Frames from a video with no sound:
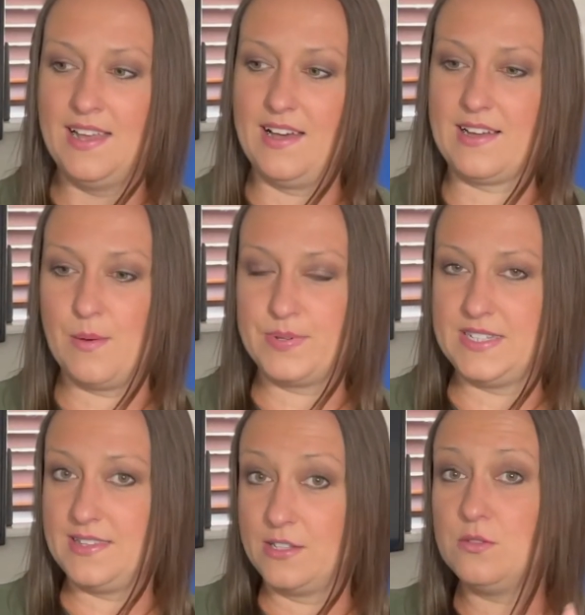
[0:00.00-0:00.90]
a company
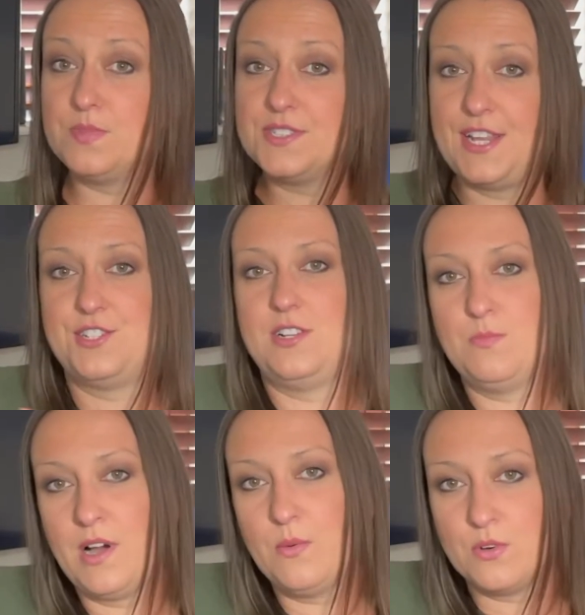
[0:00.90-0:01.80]
that you potentially
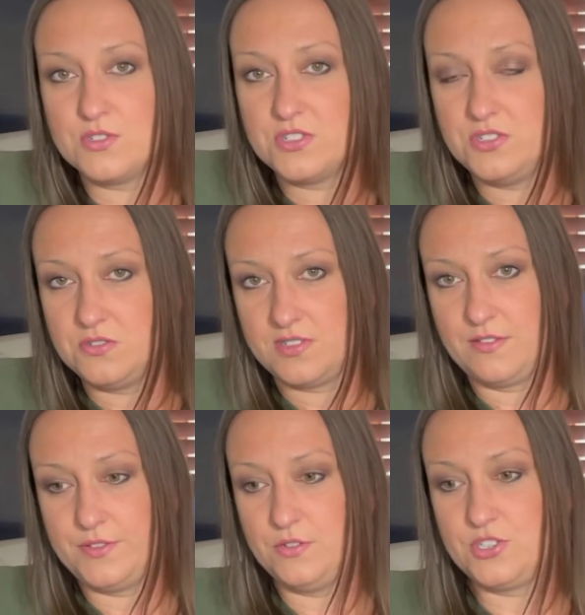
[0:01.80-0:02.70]
might want to use in the
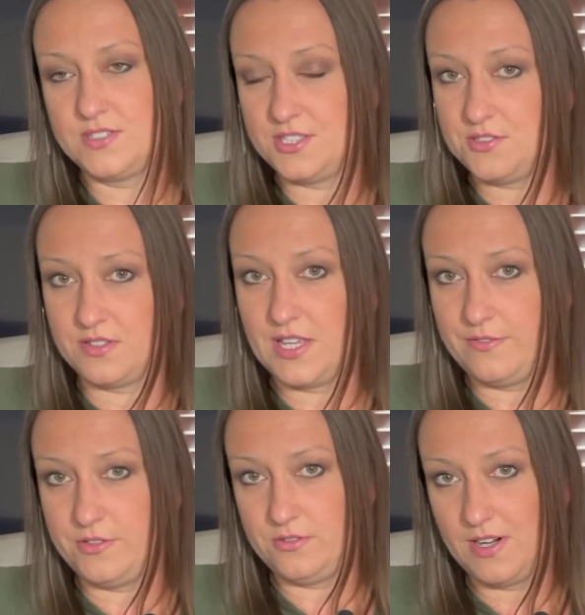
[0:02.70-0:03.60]
future, just to give
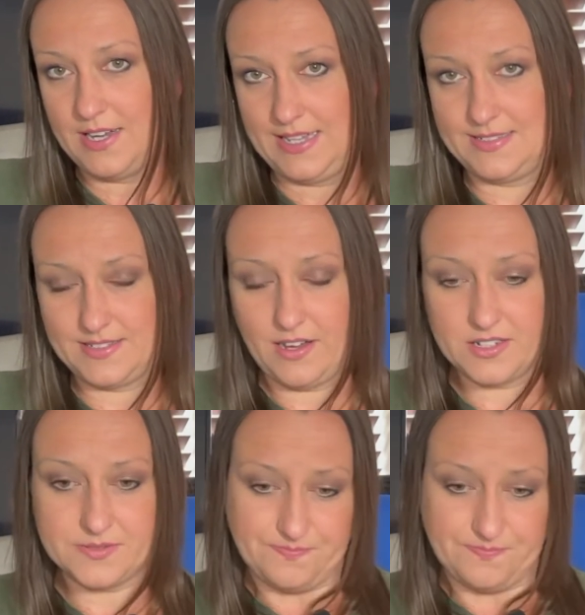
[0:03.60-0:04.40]
you a head start.